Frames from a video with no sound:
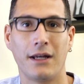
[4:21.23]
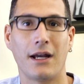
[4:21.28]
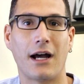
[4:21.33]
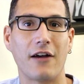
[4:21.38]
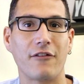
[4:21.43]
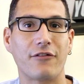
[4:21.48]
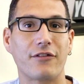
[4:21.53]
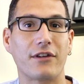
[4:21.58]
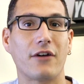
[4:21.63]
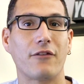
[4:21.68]

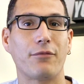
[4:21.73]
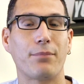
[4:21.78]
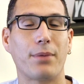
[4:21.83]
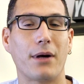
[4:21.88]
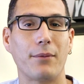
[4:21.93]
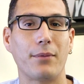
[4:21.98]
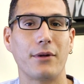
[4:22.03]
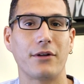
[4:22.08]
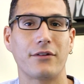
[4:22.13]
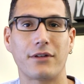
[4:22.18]
I've
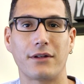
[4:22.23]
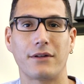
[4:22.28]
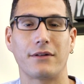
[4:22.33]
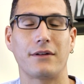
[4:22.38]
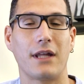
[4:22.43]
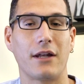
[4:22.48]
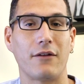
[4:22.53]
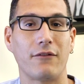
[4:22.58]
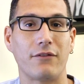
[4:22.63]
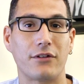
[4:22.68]
self-published
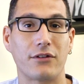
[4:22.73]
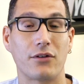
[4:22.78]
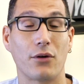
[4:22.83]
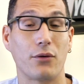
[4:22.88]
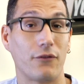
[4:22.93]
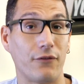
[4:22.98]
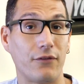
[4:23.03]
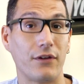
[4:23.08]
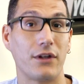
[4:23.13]
and, and sold